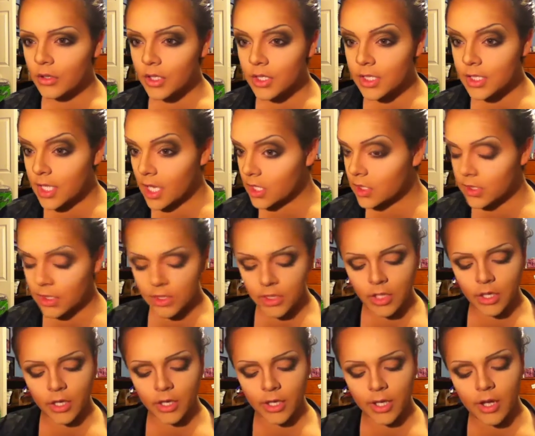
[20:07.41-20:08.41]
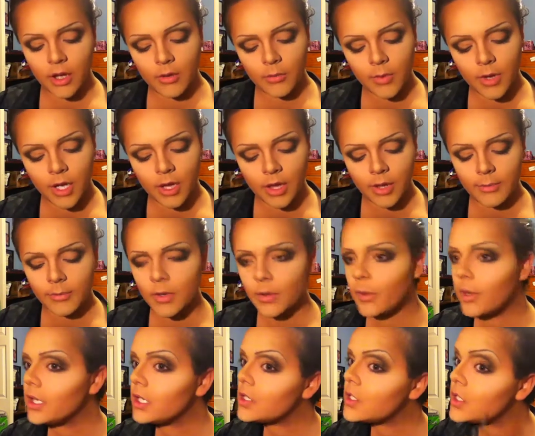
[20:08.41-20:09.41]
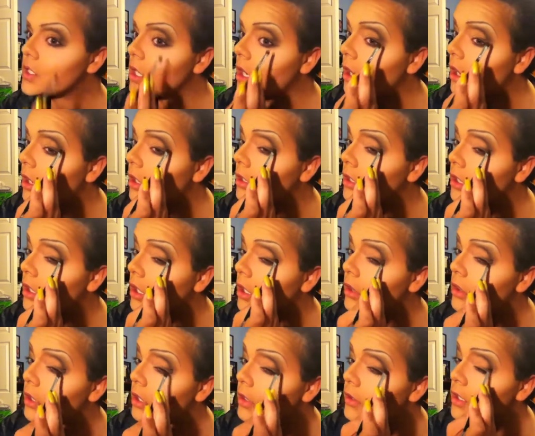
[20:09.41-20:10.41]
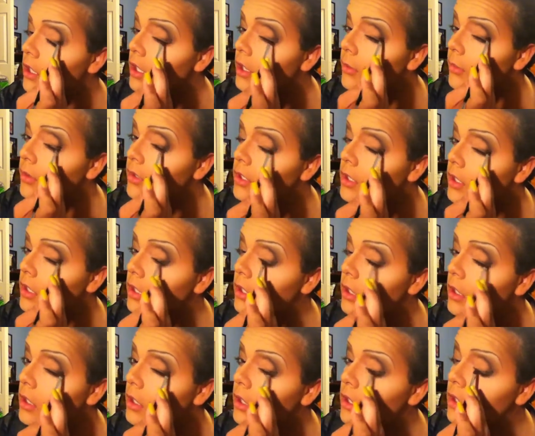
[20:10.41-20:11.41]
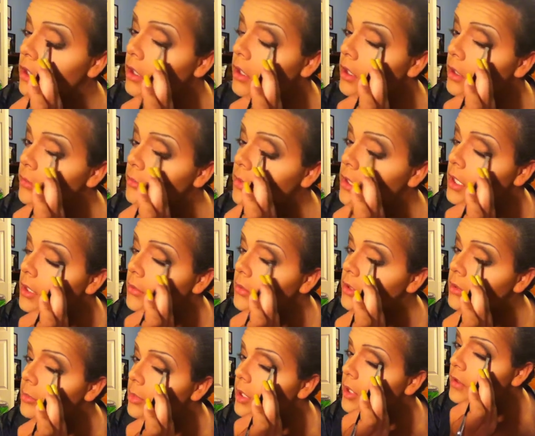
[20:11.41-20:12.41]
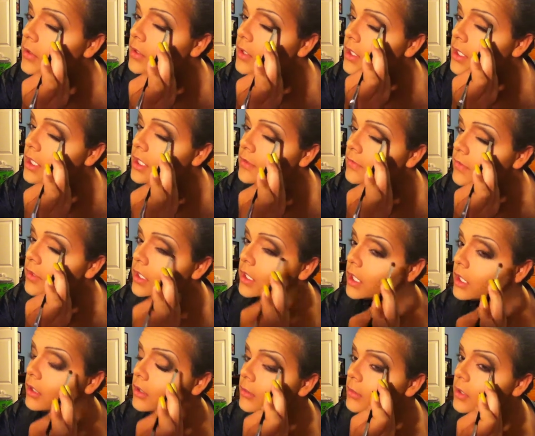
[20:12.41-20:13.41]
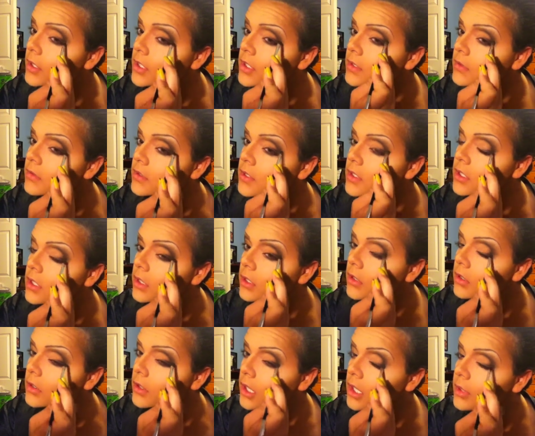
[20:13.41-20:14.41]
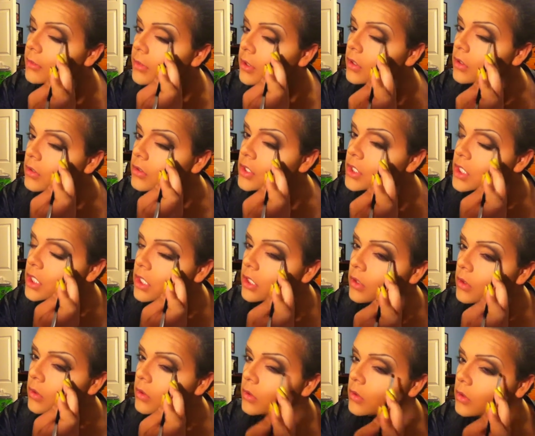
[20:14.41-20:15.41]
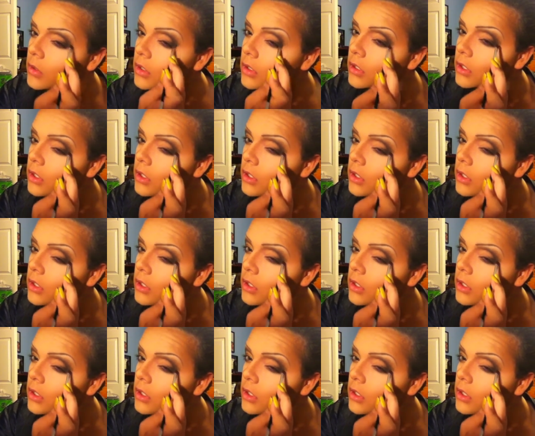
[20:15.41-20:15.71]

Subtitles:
This is actually turning out well. I'm quite shocked. I thought that I wasn't gonna be able to post this video because it was just gonna look like a big old shithole.